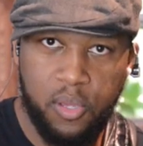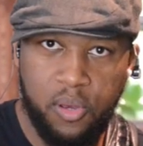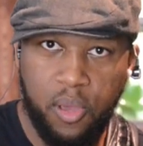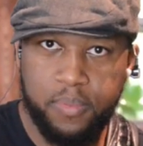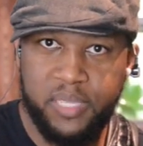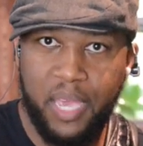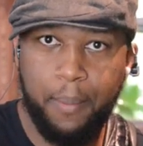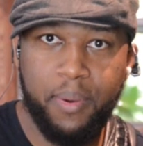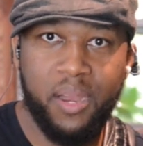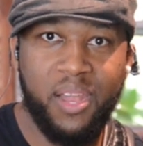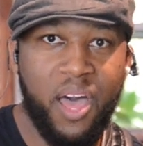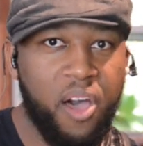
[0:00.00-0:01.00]
know what I'm saying?
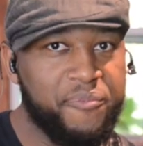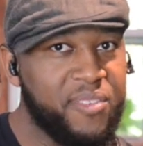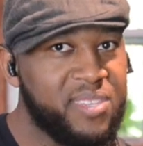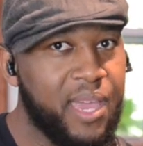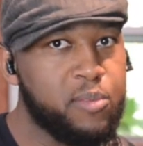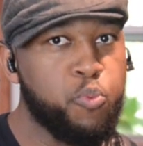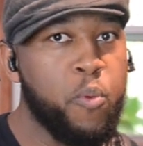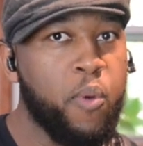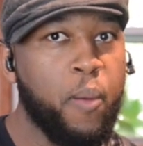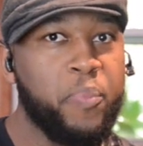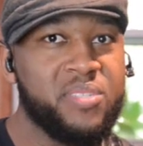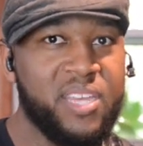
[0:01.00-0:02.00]
But oftentimes we
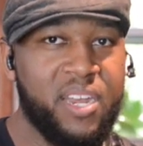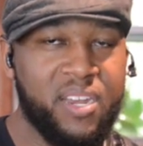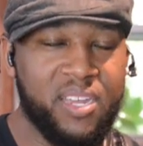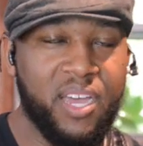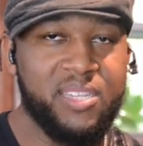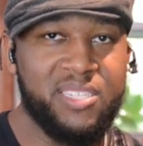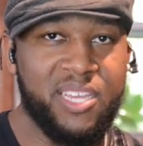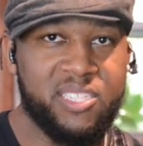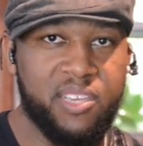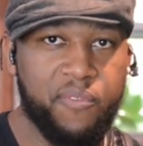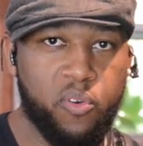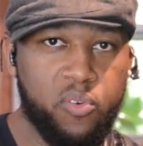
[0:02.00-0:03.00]
won't put that in the context
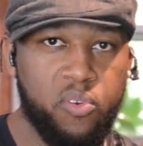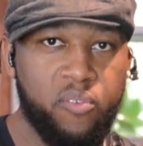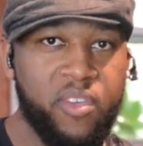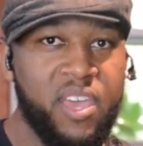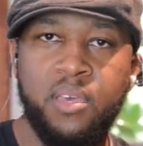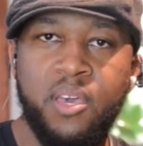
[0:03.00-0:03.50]
of a groove.